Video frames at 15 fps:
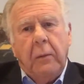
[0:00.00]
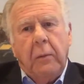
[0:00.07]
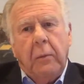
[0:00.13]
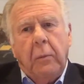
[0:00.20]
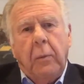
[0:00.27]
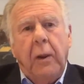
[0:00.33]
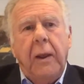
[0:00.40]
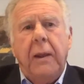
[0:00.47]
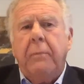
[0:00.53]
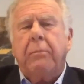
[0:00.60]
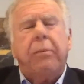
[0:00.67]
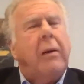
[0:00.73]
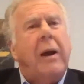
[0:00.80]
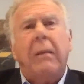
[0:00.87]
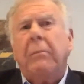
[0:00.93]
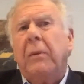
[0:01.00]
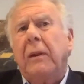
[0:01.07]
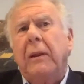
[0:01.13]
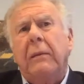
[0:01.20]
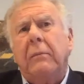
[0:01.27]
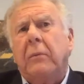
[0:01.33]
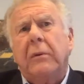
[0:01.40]
we
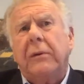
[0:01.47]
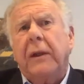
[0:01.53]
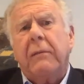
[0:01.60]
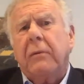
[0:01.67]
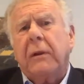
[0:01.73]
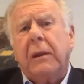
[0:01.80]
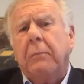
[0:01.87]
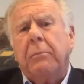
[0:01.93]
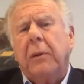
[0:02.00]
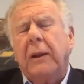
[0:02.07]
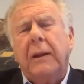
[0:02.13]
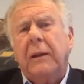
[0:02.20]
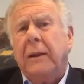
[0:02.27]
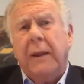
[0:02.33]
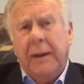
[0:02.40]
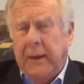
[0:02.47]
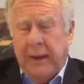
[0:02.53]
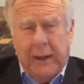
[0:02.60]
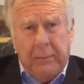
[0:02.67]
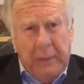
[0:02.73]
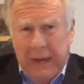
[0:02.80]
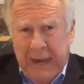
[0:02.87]
probably will never completely
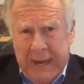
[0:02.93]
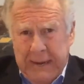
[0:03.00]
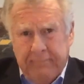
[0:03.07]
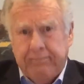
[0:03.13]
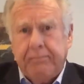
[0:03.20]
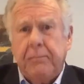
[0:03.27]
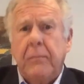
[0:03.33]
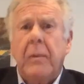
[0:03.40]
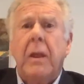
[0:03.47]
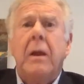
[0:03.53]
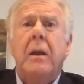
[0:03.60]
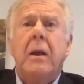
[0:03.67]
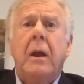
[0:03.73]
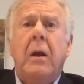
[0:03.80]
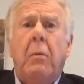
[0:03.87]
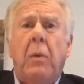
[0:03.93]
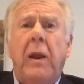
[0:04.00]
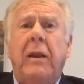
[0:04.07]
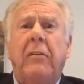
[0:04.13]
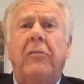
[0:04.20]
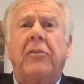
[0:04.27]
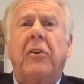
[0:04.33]
eliminate. We
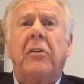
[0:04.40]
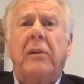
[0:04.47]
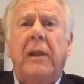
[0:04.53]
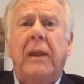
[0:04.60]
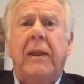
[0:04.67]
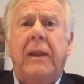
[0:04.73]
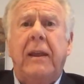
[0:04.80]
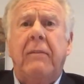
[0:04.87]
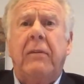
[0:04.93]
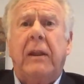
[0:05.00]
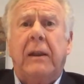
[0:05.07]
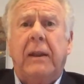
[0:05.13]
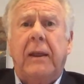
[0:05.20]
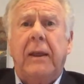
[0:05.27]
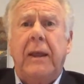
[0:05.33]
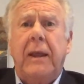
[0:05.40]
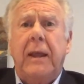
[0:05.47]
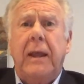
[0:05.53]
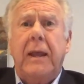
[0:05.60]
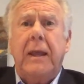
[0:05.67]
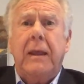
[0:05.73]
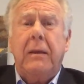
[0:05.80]
can certainly give it
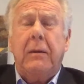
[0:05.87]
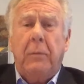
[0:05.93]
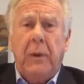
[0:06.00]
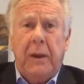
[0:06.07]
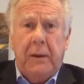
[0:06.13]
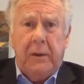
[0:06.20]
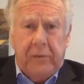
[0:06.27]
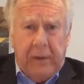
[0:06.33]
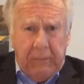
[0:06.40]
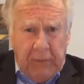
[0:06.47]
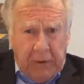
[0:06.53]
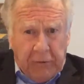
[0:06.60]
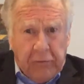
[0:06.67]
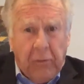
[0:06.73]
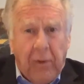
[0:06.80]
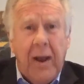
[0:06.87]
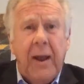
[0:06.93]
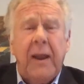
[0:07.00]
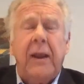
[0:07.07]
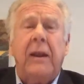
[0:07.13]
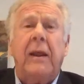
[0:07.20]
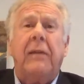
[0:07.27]
a
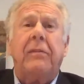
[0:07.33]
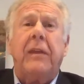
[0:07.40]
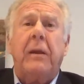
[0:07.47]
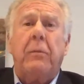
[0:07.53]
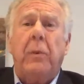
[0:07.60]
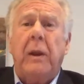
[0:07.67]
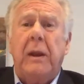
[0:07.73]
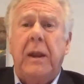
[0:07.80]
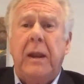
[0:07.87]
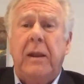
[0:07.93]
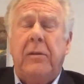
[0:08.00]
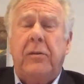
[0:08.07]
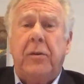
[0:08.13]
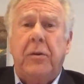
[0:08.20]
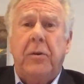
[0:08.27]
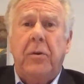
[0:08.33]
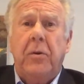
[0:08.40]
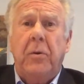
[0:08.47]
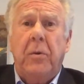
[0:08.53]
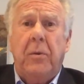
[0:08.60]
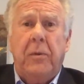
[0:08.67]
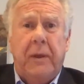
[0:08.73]
try, and I think we need
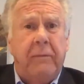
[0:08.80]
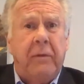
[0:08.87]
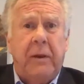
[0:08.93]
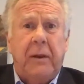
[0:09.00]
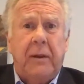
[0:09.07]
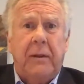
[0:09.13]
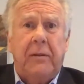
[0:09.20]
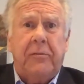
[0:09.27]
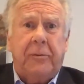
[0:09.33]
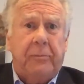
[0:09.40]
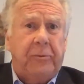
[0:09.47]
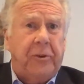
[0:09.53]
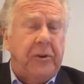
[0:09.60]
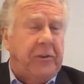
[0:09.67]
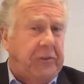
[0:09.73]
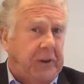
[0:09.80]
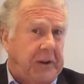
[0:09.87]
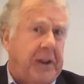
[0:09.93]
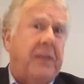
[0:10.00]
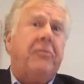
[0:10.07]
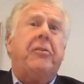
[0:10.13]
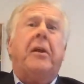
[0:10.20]
to give it some serious
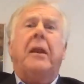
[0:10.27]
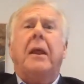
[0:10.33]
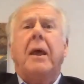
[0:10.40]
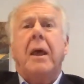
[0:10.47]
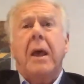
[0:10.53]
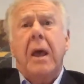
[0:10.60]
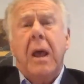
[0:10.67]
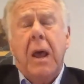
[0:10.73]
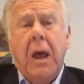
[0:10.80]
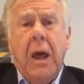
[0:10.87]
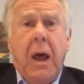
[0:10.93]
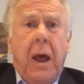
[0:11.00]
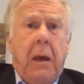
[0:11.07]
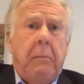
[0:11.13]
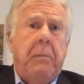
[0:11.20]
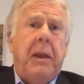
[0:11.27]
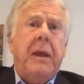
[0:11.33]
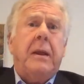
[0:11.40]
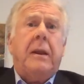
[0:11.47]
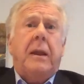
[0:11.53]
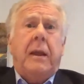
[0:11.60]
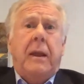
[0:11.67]
attention.
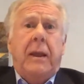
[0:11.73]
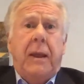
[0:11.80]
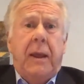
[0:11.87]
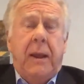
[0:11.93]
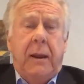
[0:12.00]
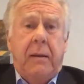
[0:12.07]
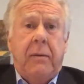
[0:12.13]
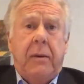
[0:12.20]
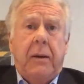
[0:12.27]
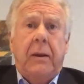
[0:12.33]
Being a